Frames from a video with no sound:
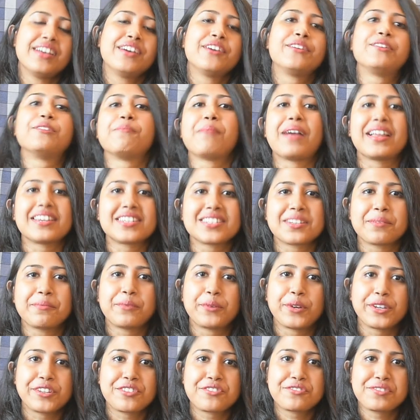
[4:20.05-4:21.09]
romantic
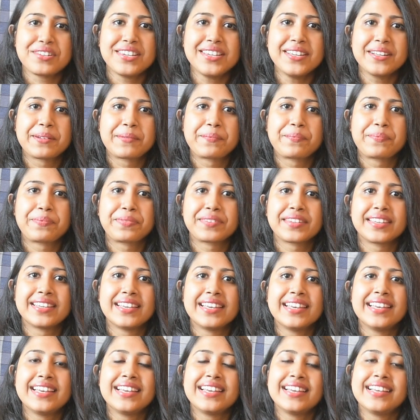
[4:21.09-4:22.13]
poetry.
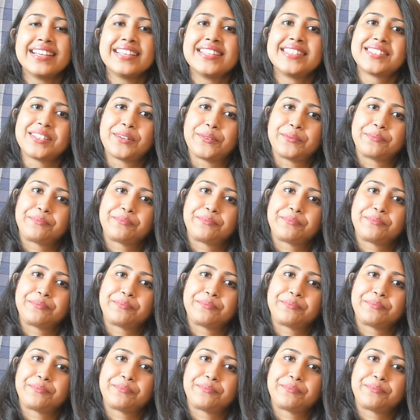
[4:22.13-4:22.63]
So,